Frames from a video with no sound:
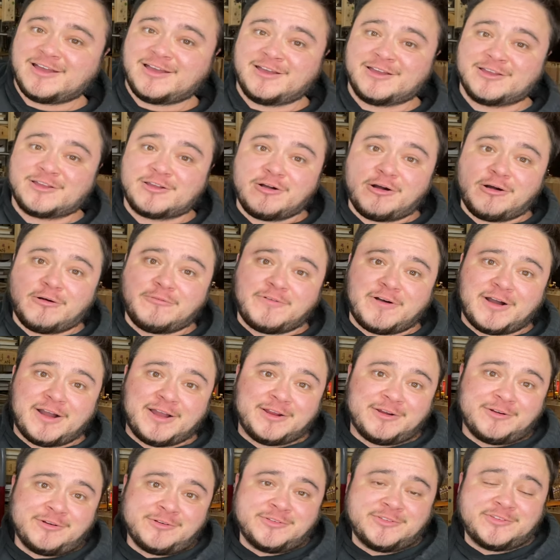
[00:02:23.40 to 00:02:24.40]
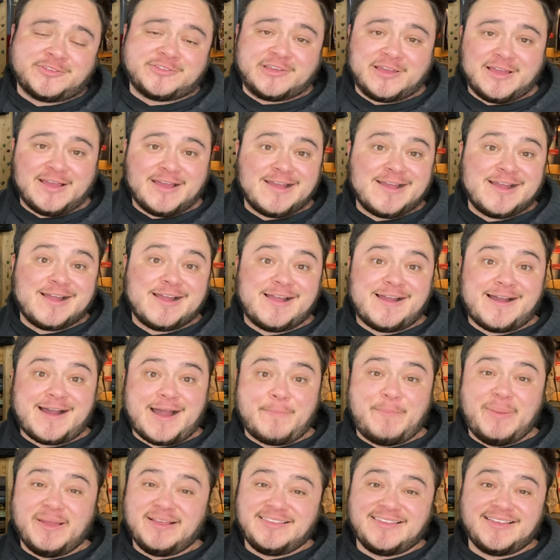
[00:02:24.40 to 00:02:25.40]
golf irons. I
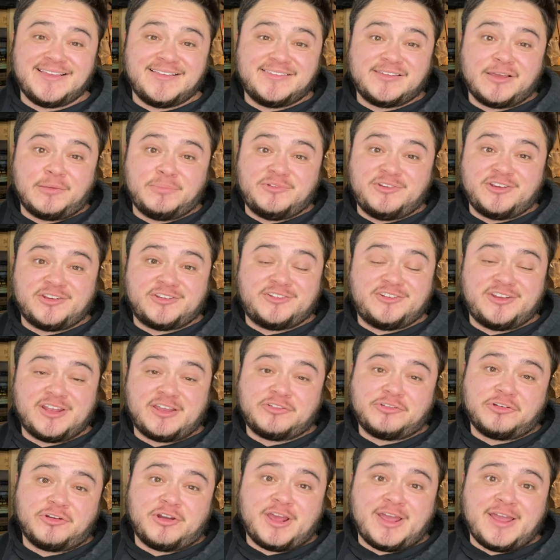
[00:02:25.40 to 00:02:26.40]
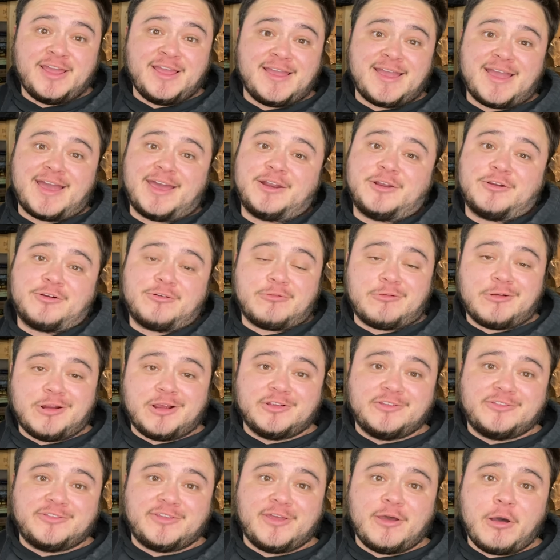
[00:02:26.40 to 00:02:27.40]
picked these up just yesterday at a
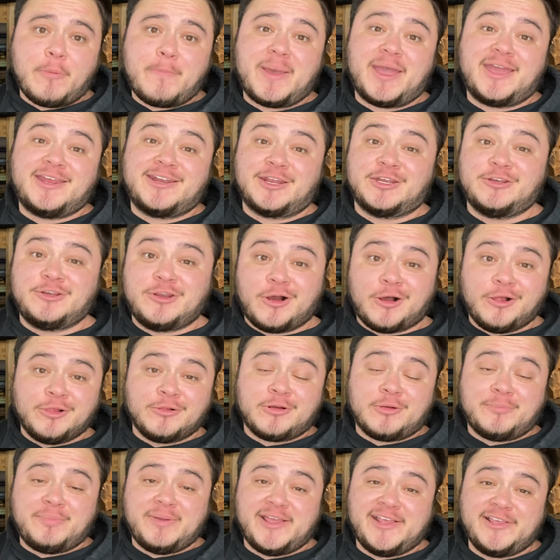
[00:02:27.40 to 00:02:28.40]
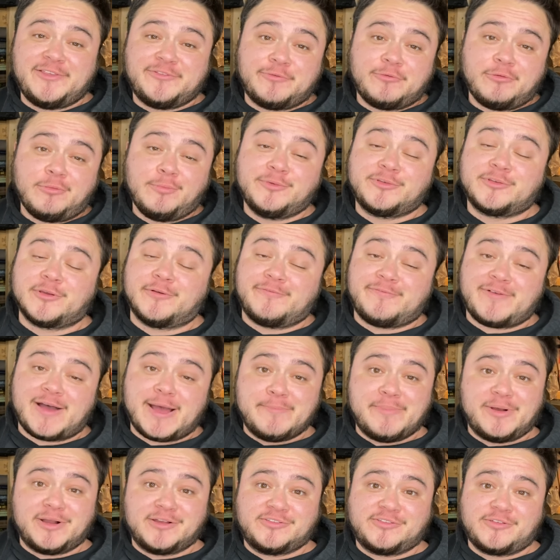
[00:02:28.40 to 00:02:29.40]
garage sale, paid $1 a piece for them, so
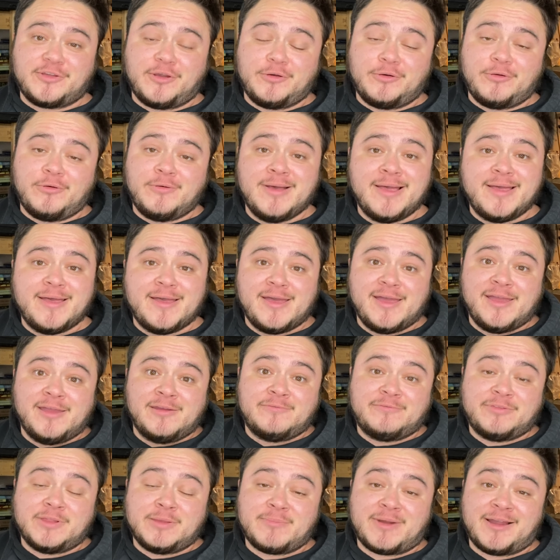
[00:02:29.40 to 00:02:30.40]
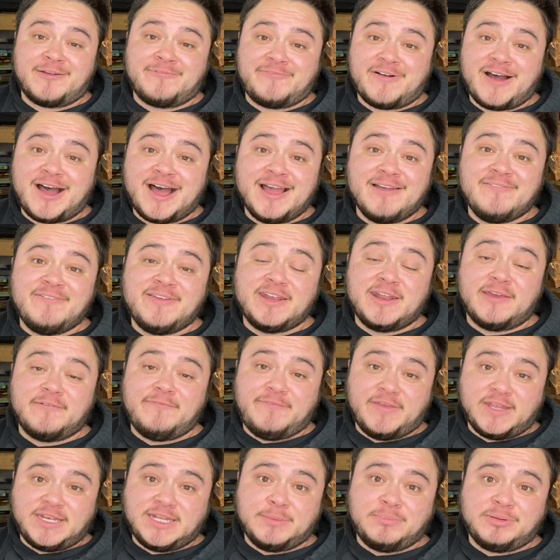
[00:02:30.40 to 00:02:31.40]
$5 total. Flipped my 5 into
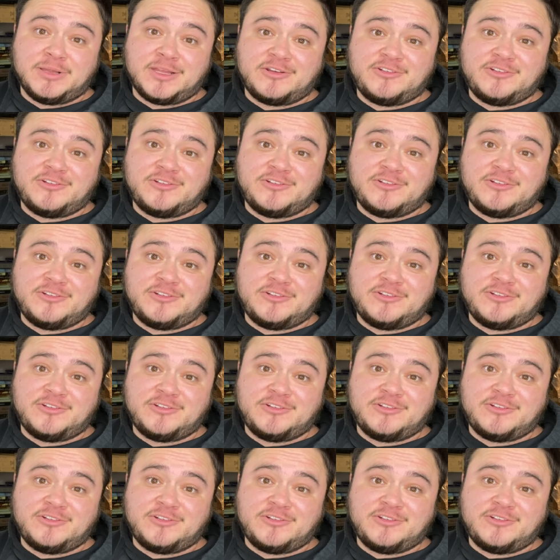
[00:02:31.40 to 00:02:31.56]
50 plus